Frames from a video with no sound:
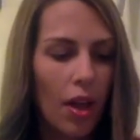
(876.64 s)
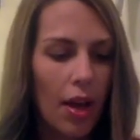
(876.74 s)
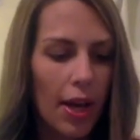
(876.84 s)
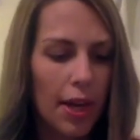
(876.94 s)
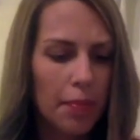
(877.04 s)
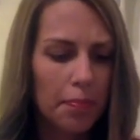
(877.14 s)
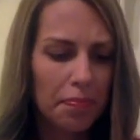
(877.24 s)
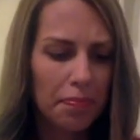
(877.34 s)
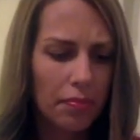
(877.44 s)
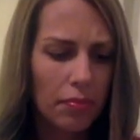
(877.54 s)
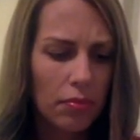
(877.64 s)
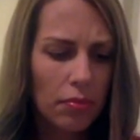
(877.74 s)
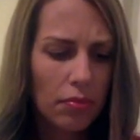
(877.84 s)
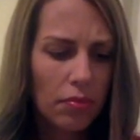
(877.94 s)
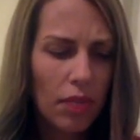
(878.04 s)
they're
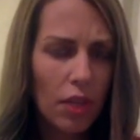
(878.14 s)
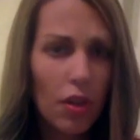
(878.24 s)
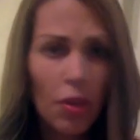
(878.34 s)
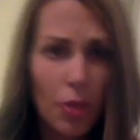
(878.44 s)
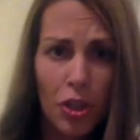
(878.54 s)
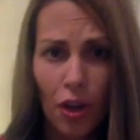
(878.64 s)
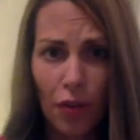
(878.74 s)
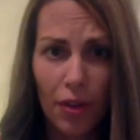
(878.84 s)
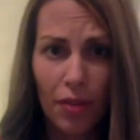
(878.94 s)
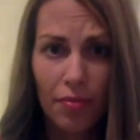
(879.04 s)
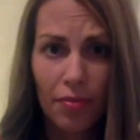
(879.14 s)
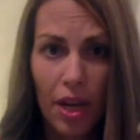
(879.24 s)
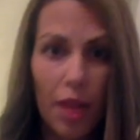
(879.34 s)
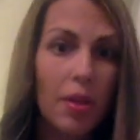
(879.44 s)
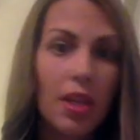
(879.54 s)
a pushover.
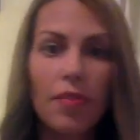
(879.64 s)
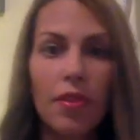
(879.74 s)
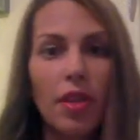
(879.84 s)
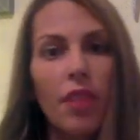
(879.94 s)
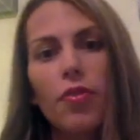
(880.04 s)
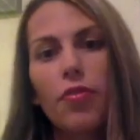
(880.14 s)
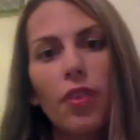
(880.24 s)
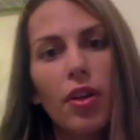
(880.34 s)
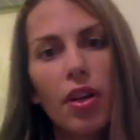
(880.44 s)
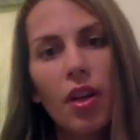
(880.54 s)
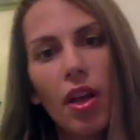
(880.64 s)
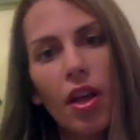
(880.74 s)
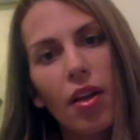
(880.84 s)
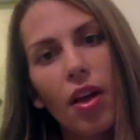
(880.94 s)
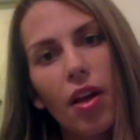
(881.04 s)
And I mean, even for
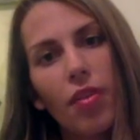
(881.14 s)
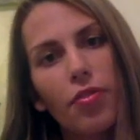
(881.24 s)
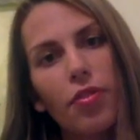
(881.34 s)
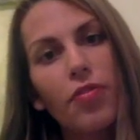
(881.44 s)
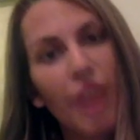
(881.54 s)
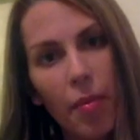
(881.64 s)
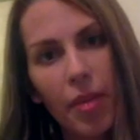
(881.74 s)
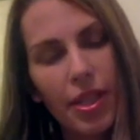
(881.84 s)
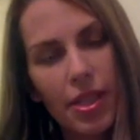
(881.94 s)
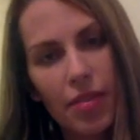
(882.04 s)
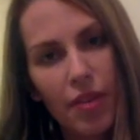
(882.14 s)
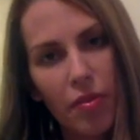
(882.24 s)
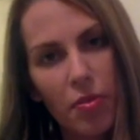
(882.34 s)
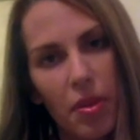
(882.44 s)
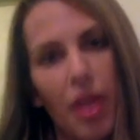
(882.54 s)
family, it doesn't even
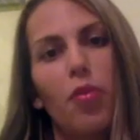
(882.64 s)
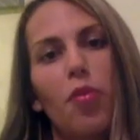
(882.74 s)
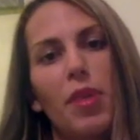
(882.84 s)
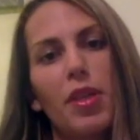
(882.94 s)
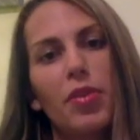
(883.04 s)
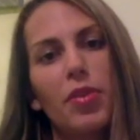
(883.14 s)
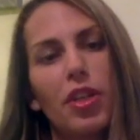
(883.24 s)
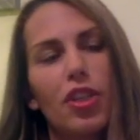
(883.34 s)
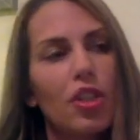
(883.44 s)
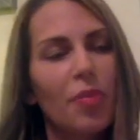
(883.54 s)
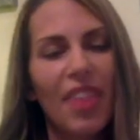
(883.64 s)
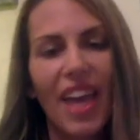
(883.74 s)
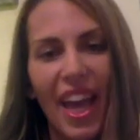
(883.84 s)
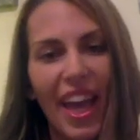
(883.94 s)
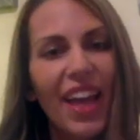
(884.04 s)
have to be like a romantic relationship.
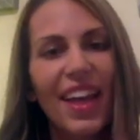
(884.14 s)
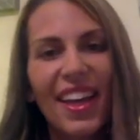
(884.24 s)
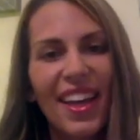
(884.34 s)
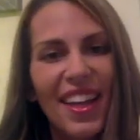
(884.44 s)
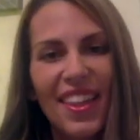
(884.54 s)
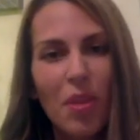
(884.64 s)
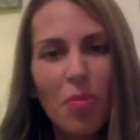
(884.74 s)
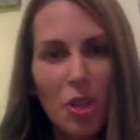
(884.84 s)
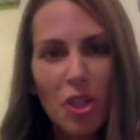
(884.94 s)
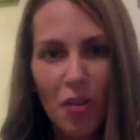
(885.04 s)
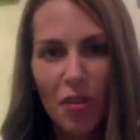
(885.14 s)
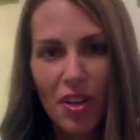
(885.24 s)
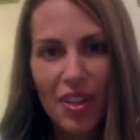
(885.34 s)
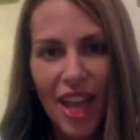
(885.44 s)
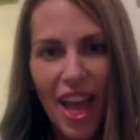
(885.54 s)
They're
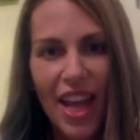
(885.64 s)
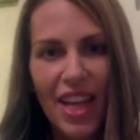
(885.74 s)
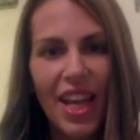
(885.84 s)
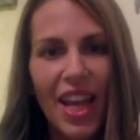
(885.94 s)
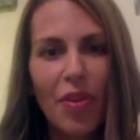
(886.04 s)
pushovers, and